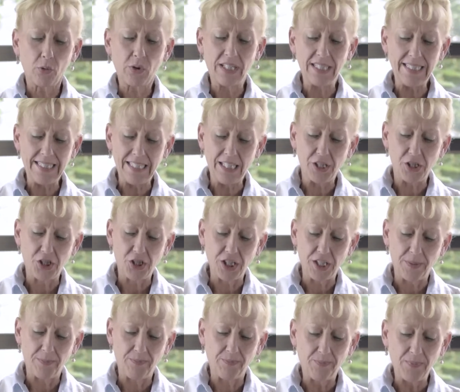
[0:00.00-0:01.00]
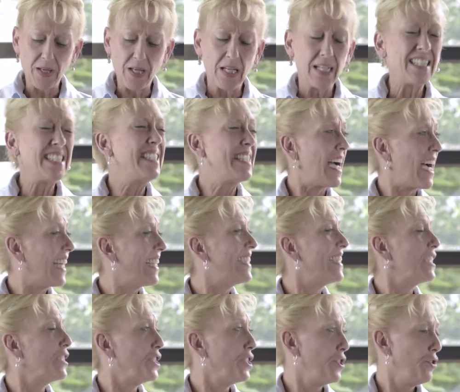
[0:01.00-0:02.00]
condition, diet
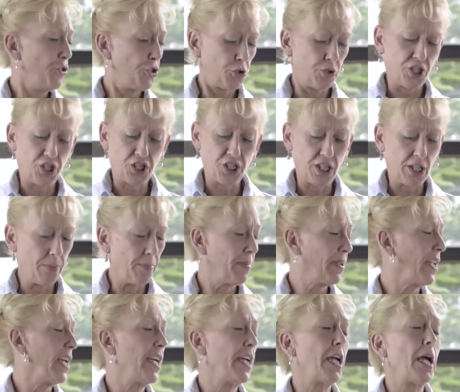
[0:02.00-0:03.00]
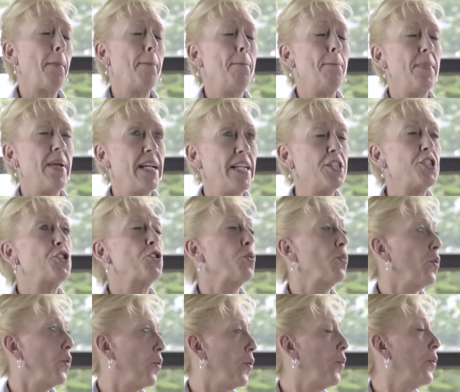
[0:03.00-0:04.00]
and nutrition can play a major
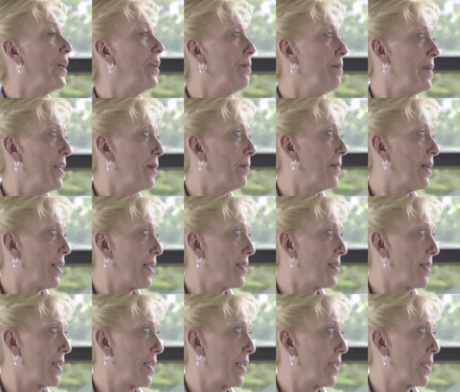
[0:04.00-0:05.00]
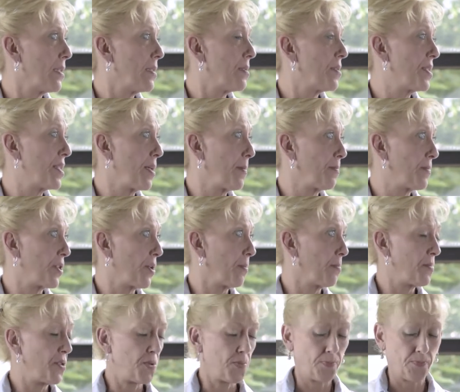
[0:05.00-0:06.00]
role in minimizing
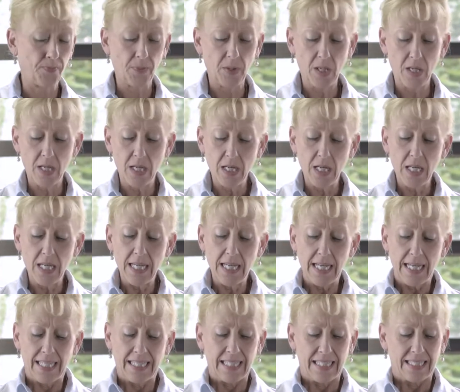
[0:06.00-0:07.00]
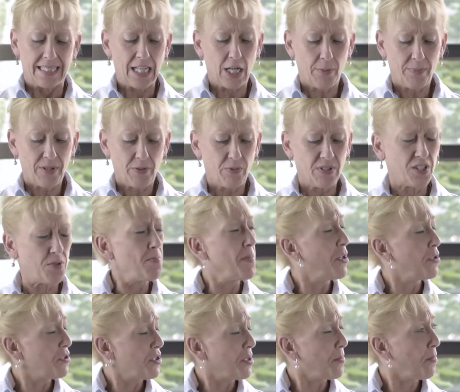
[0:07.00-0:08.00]
symptoms. Tell me what's
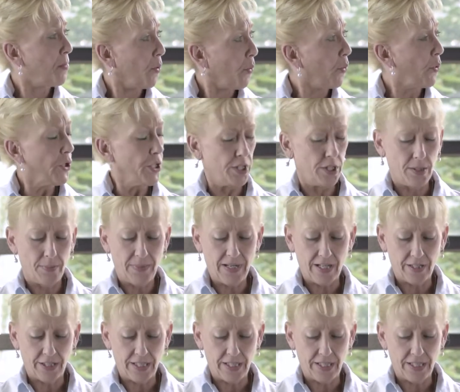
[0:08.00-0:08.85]
most important about an